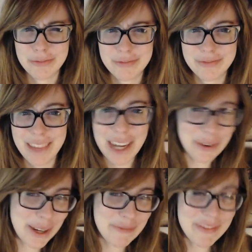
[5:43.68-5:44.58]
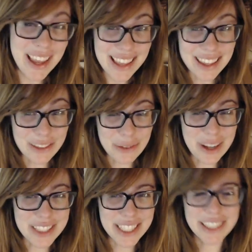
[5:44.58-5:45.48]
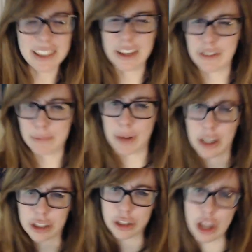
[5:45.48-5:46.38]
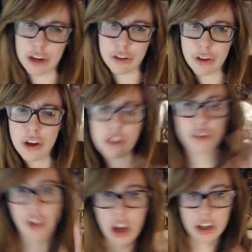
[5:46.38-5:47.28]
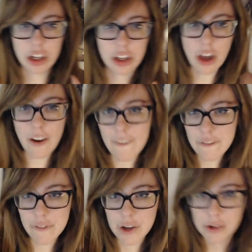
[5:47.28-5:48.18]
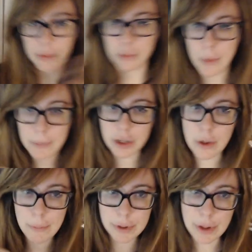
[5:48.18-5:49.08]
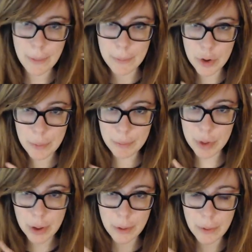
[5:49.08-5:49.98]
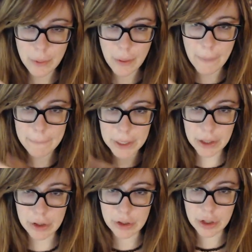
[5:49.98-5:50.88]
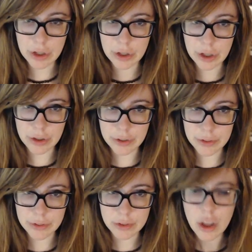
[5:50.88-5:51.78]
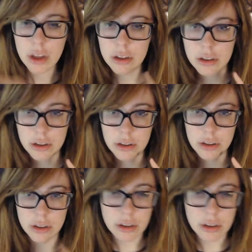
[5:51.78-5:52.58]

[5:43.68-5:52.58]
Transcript: Anyway, thanks for watching. Livinpink Land signing off. Whoop-a-doop-a-doop-a-boo. Ba-do-do-do-do. Do-do-do-do.